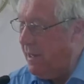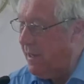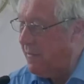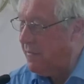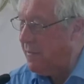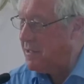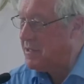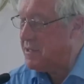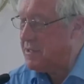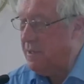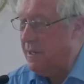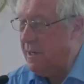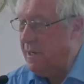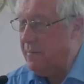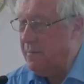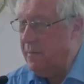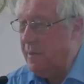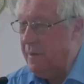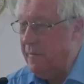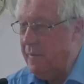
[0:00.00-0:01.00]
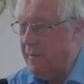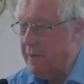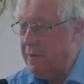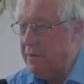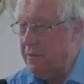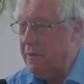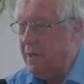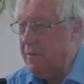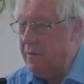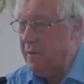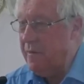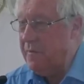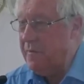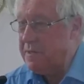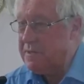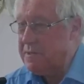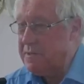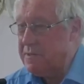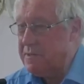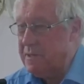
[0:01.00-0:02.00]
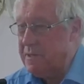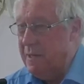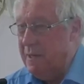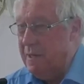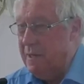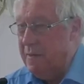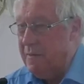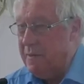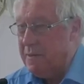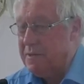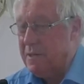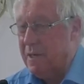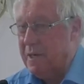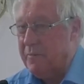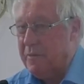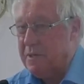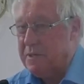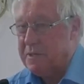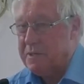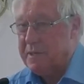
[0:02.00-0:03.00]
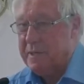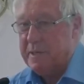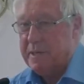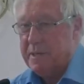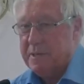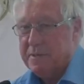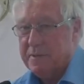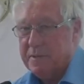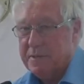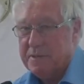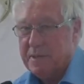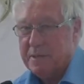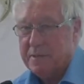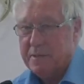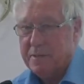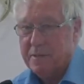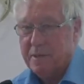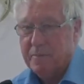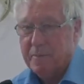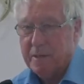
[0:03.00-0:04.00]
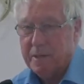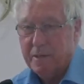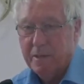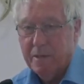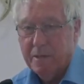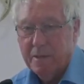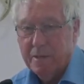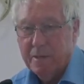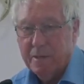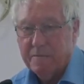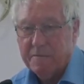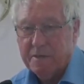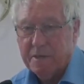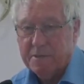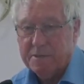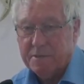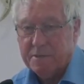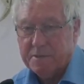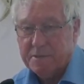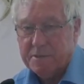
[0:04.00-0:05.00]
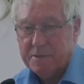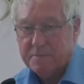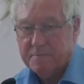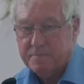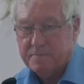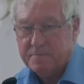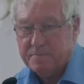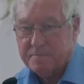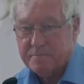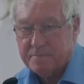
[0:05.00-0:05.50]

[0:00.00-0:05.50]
at this time, then you know that this is the time which is leading to the second coming of Jesus.